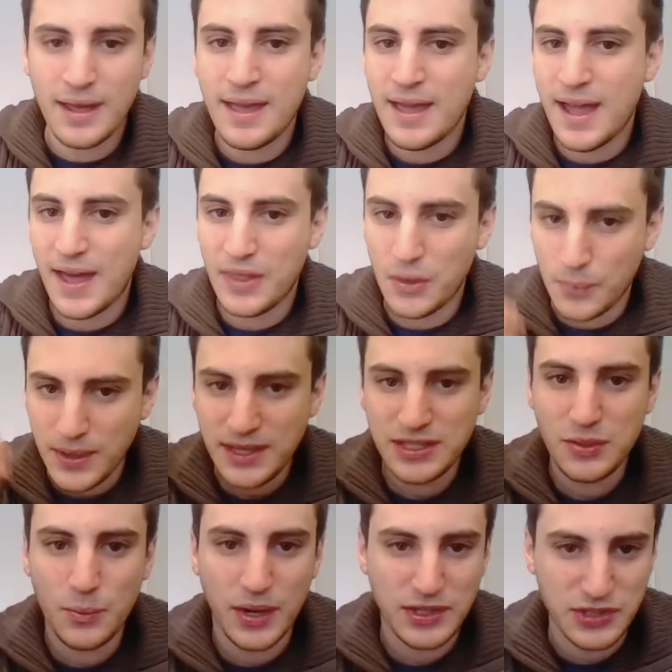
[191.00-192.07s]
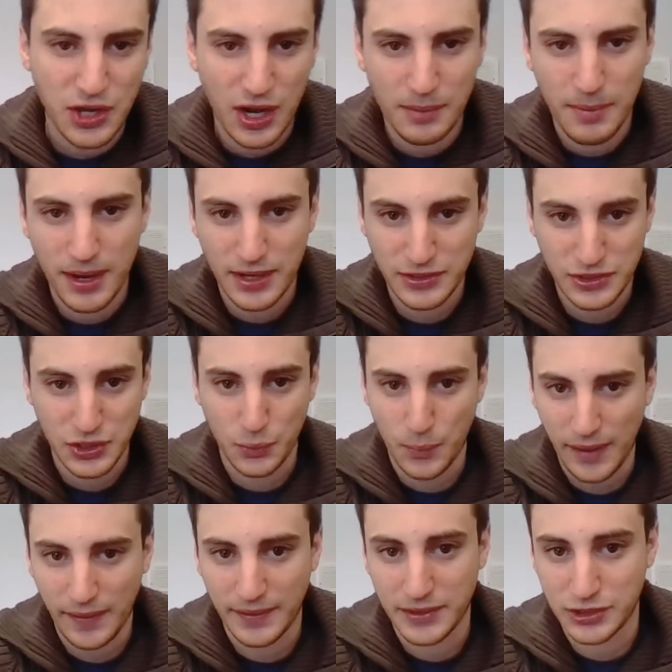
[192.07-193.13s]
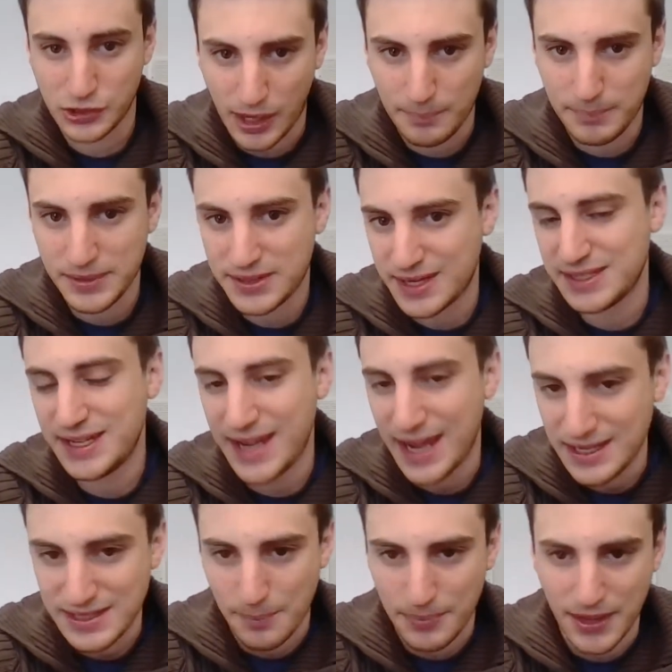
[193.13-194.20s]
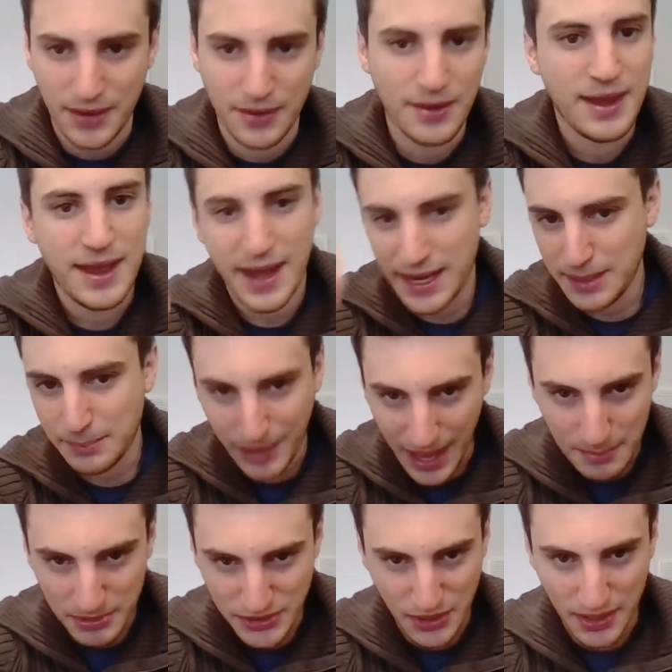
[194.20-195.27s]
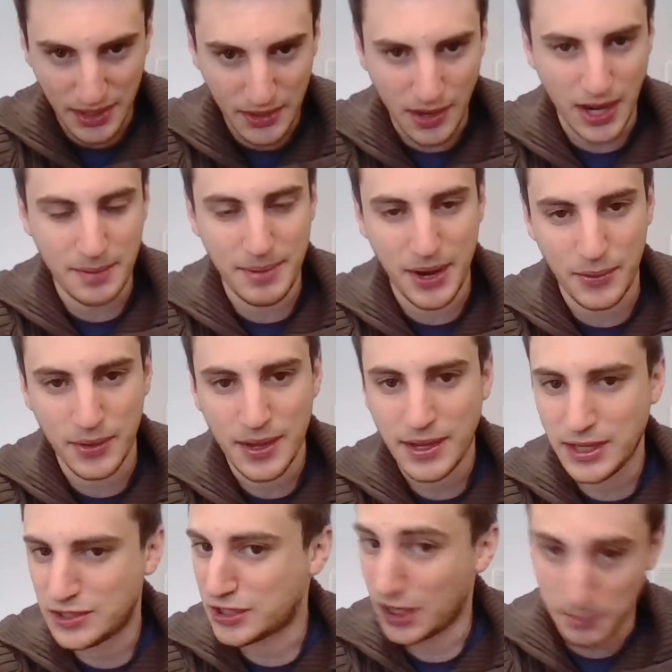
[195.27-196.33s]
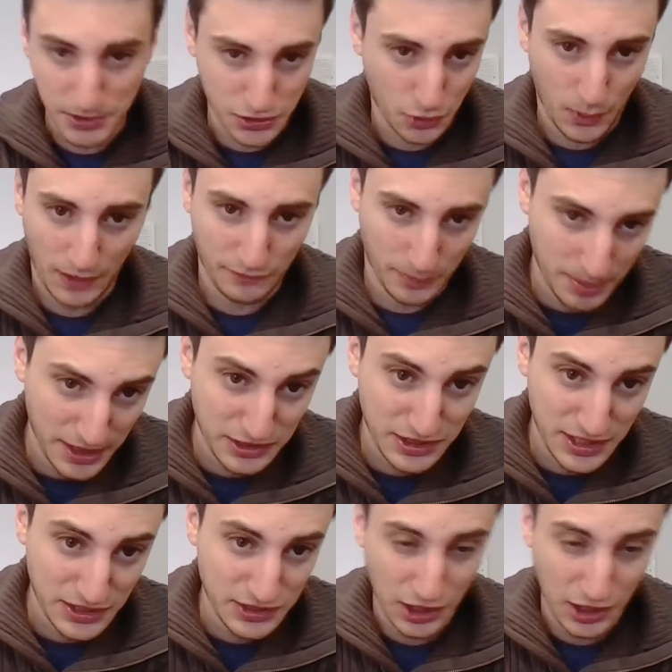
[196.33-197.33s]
And the reason why stock markets do well under Trump is because he gets up there and he blabbers on and on about it's going to be so great for business,